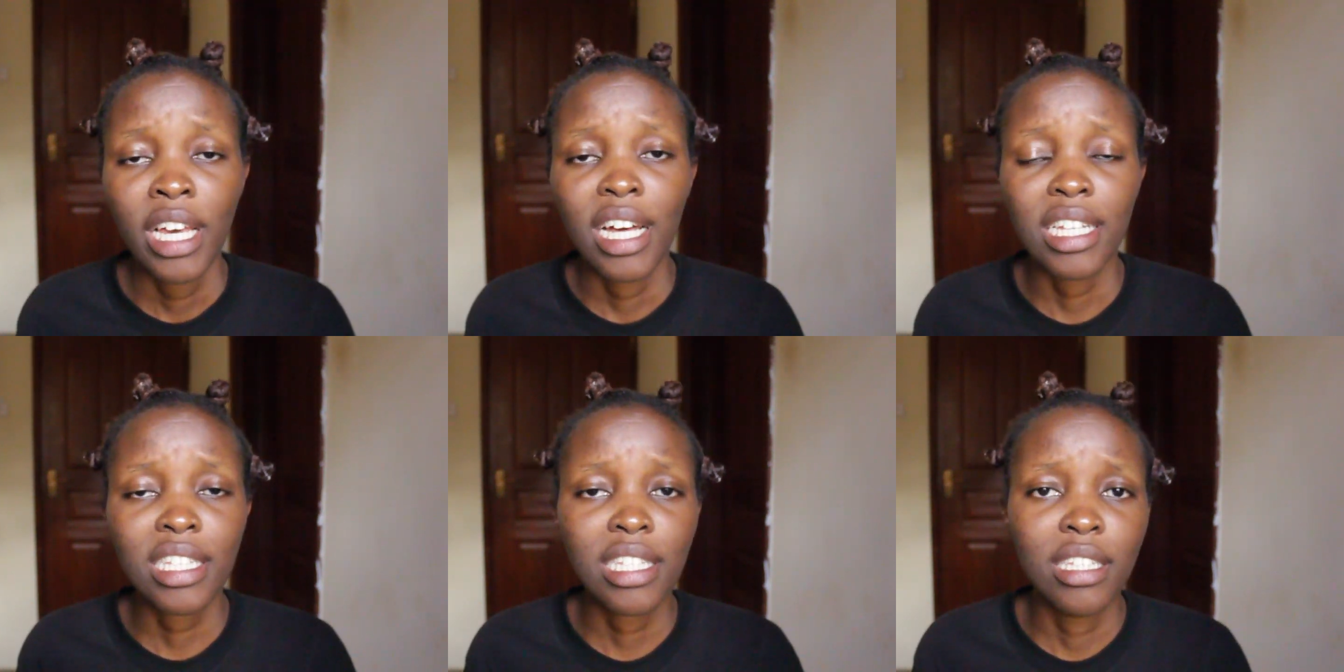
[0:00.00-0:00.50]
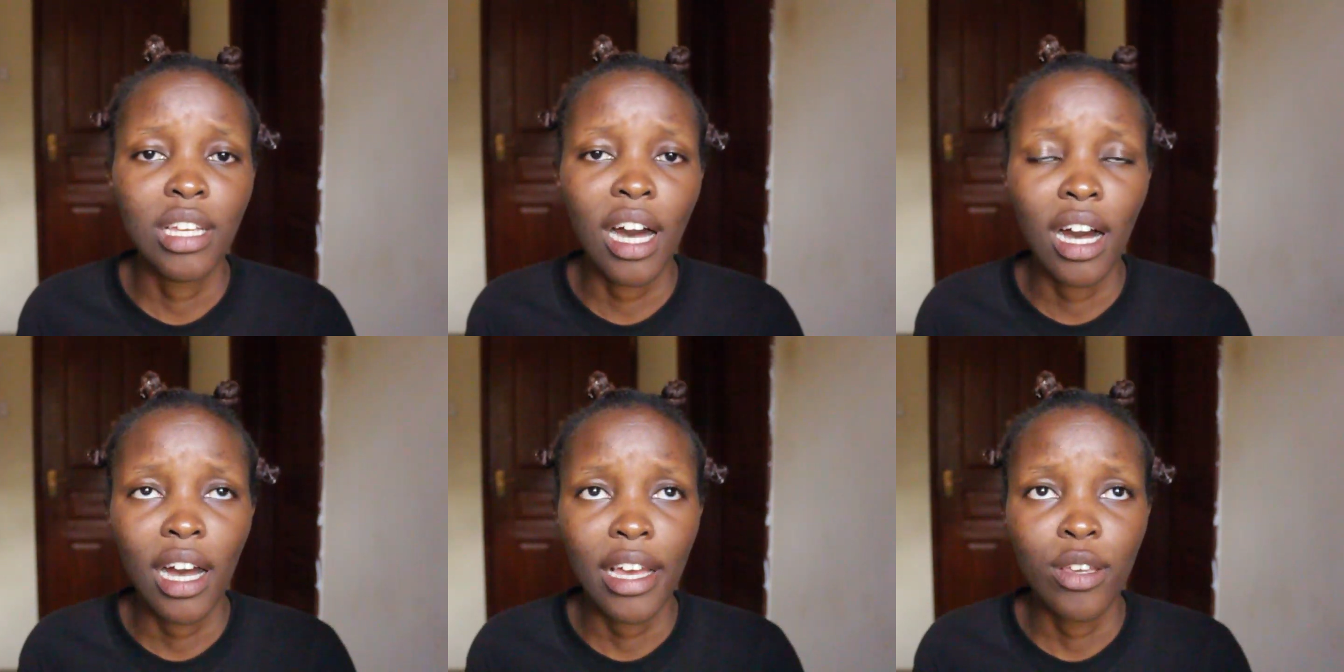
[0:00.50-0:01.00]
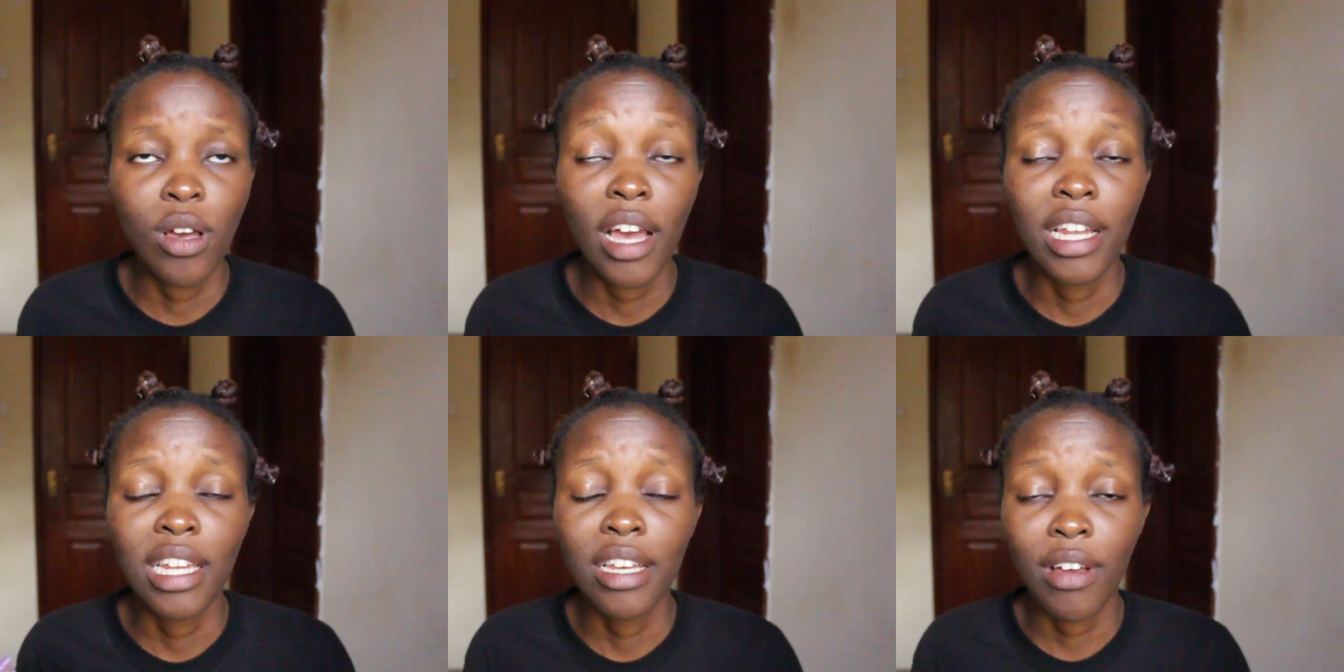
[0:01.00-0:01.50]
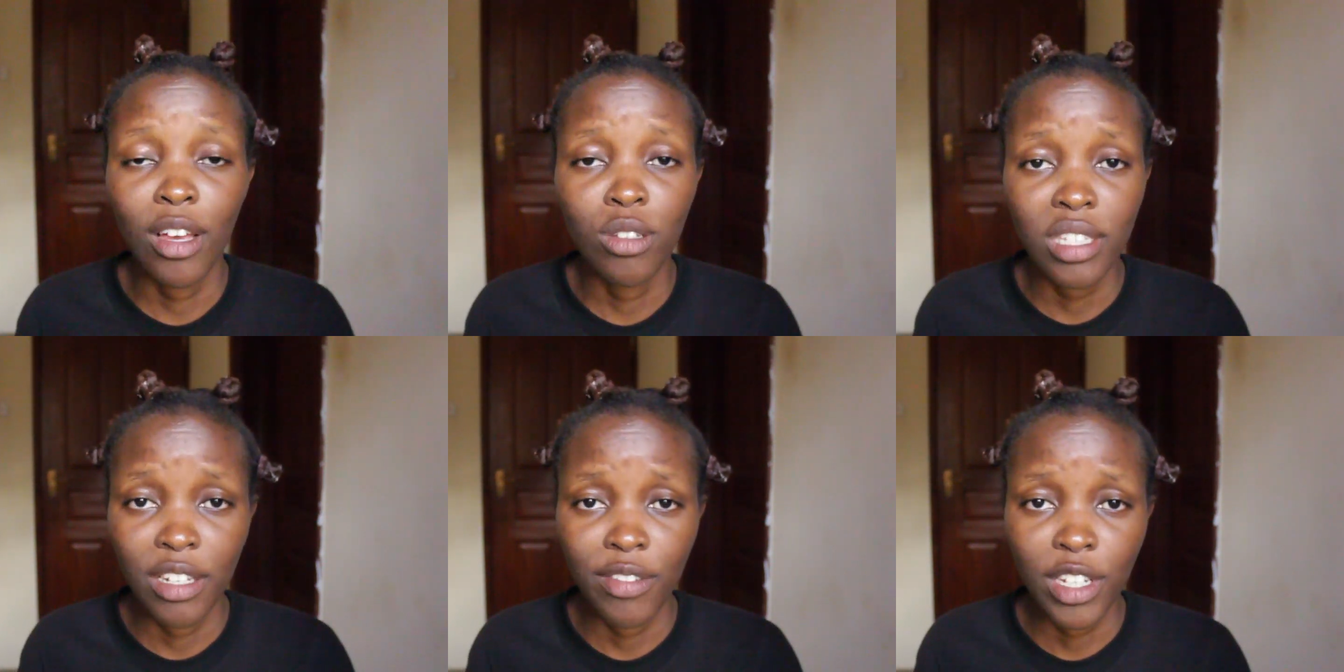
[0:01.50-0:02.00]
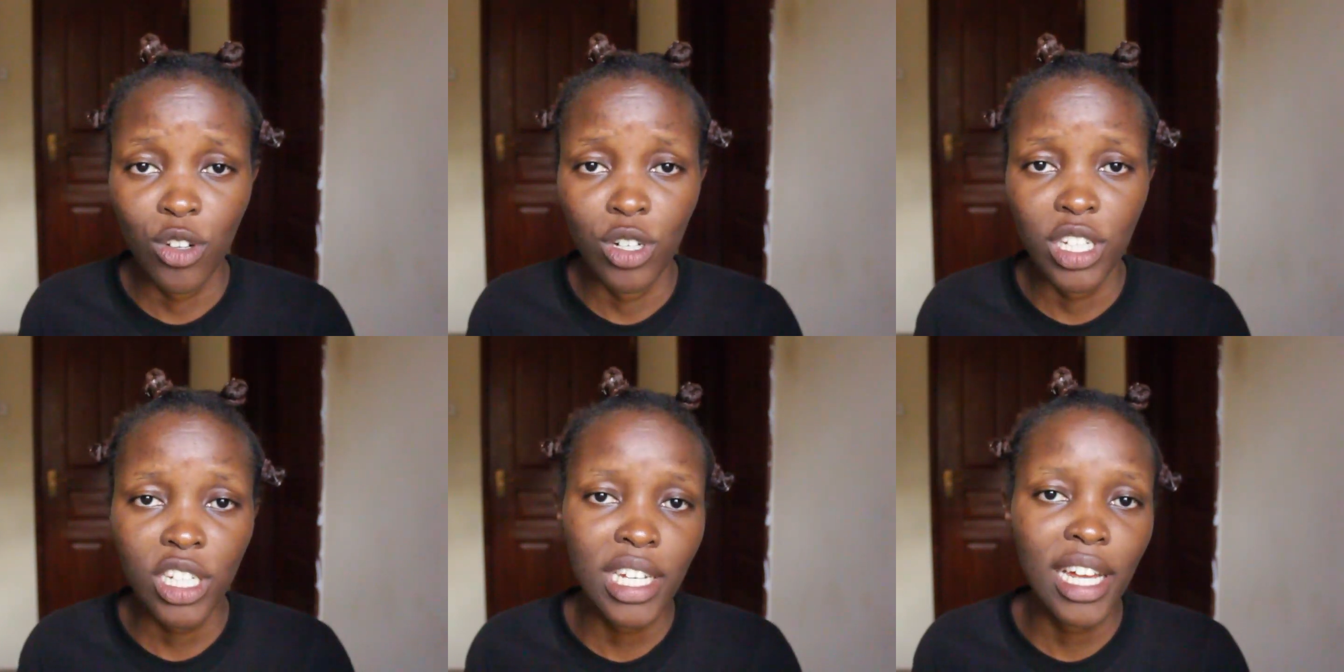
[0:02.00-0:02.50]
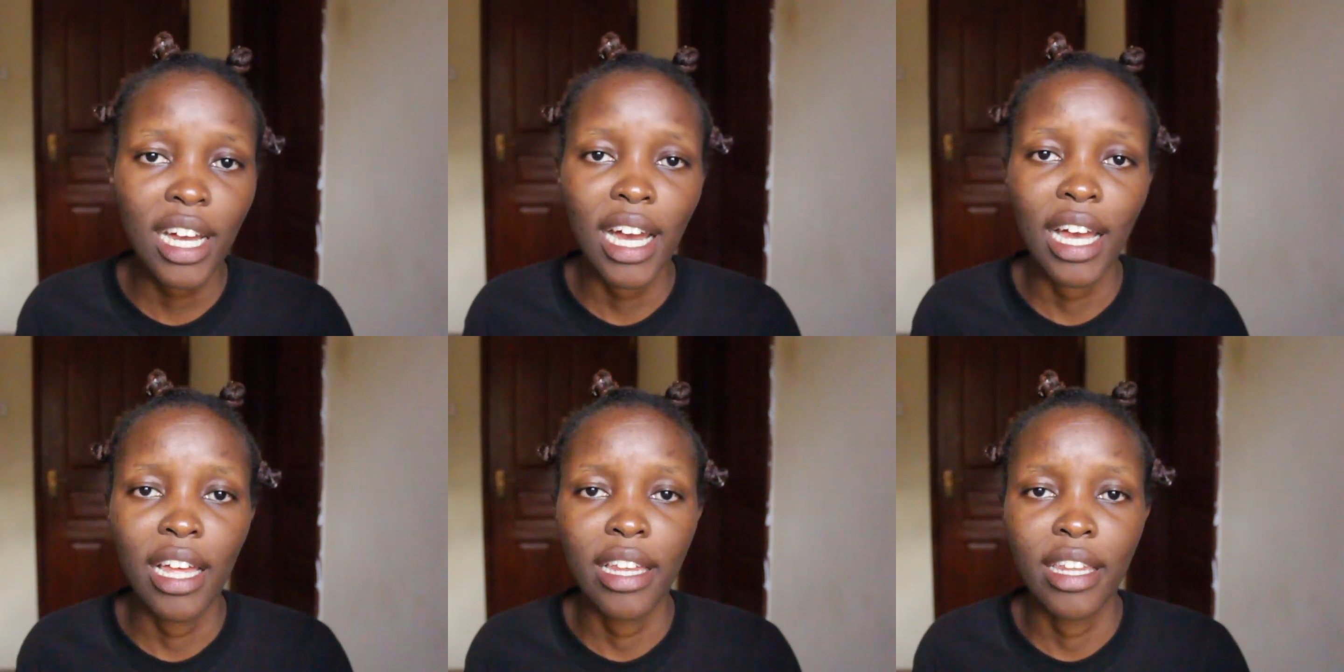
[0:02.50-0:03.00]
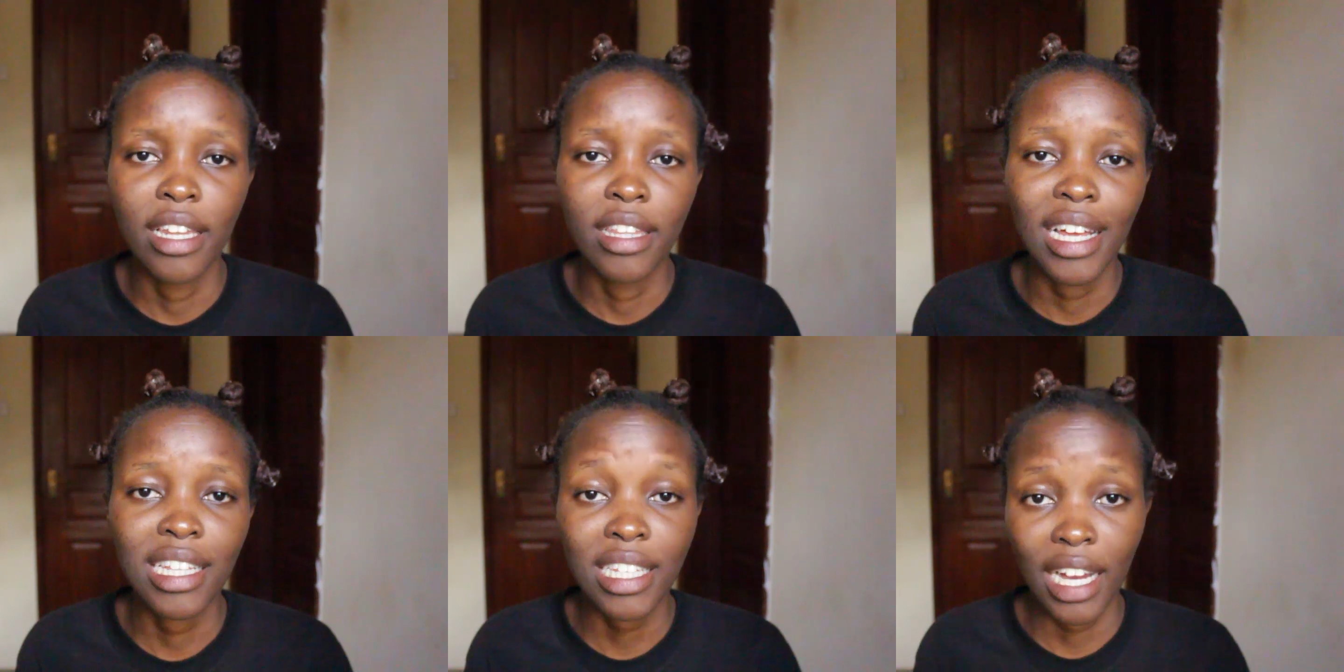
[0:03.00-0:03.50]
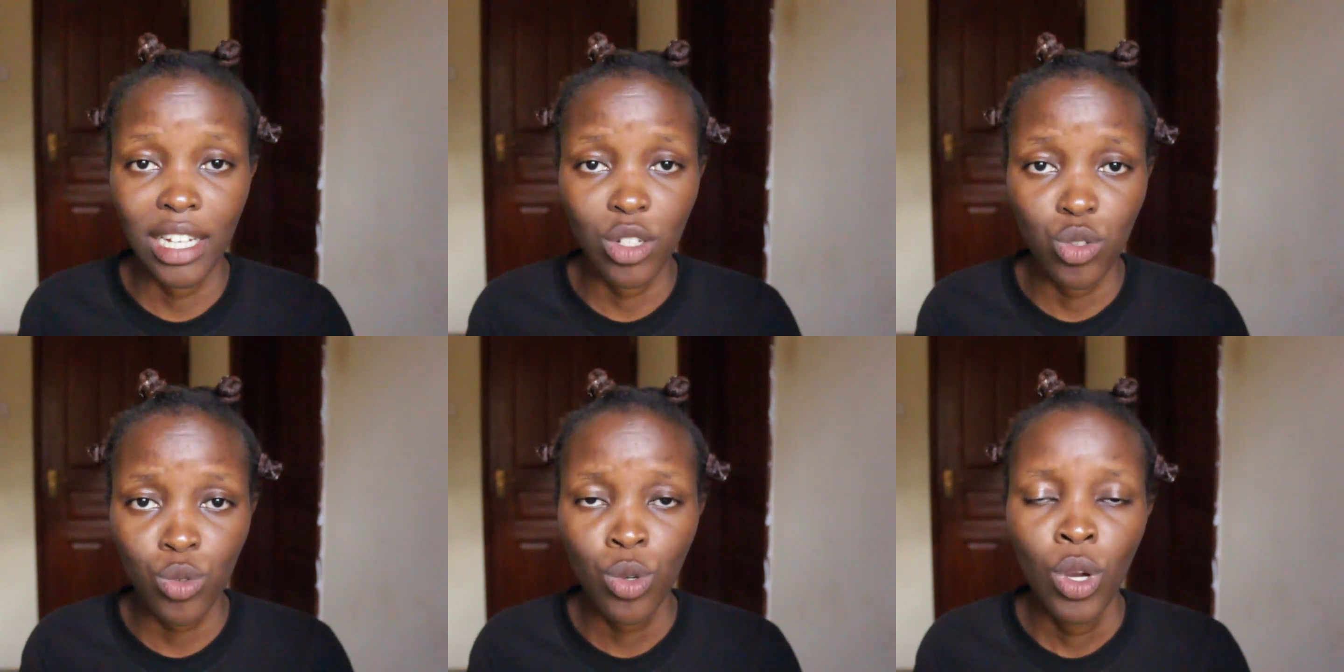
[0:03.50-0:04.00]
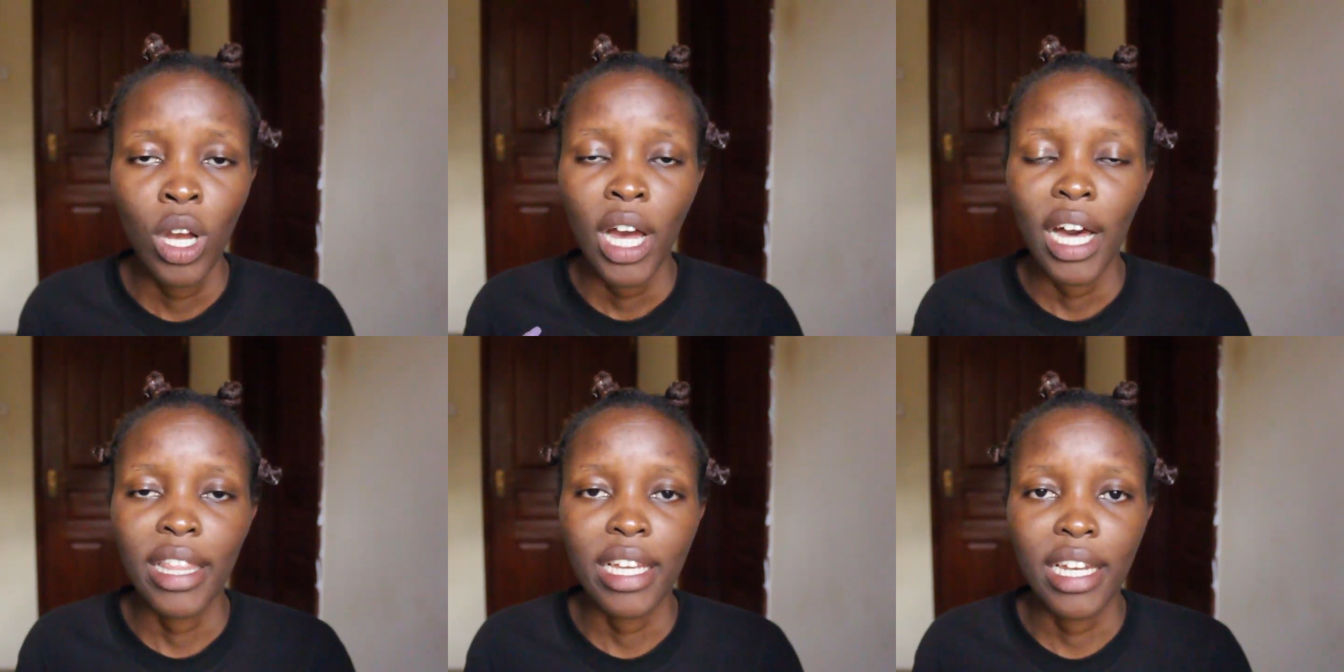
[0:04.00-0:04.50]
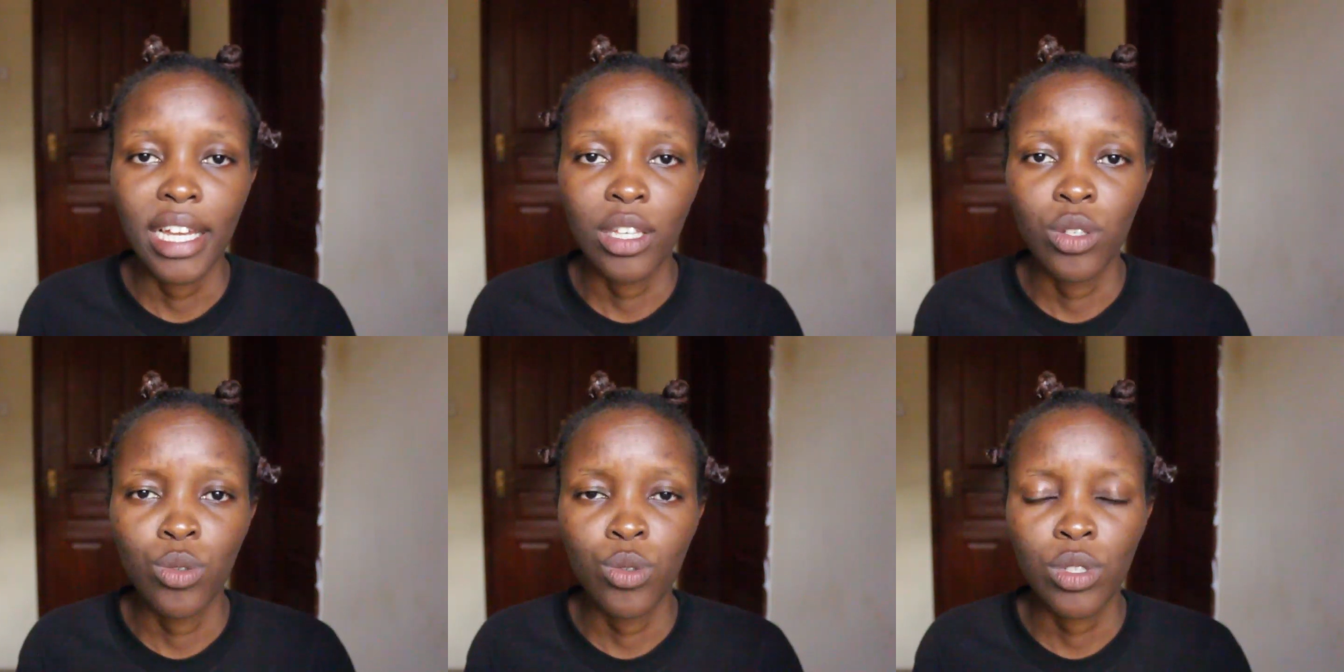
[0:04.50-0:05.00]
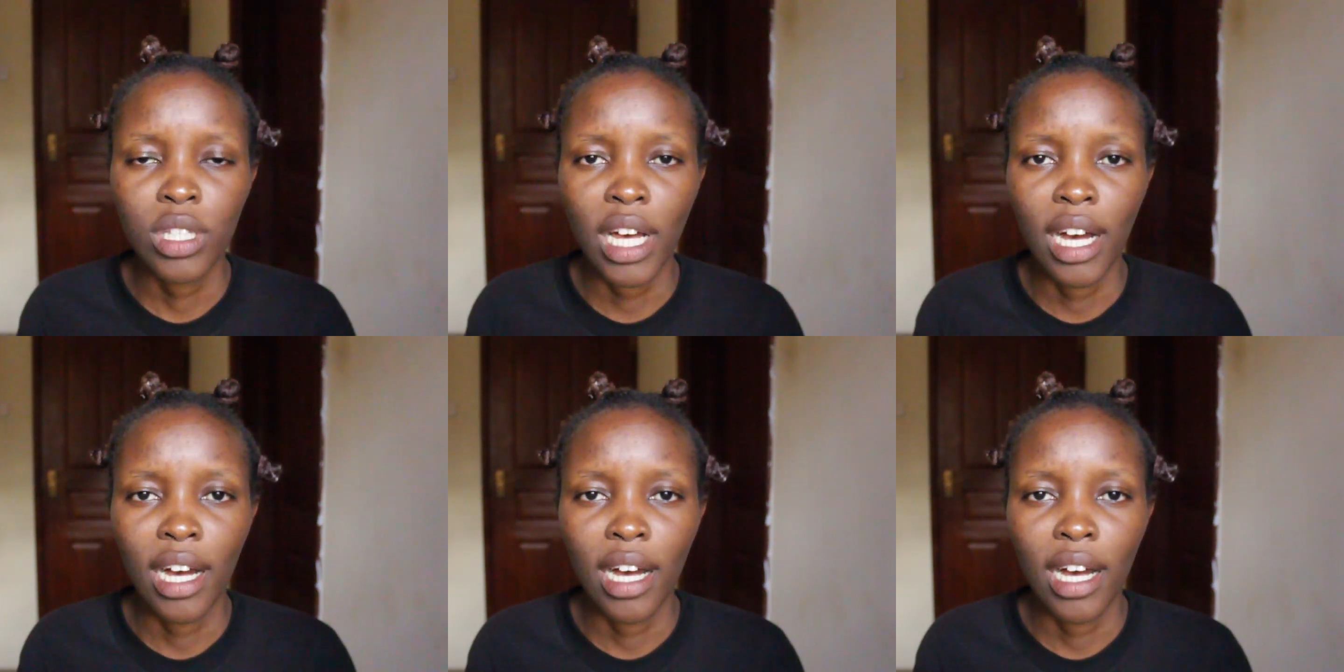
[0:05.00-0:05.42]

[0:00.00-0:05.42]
That's I use leave-in conditioner, and that's Cantu. And then I use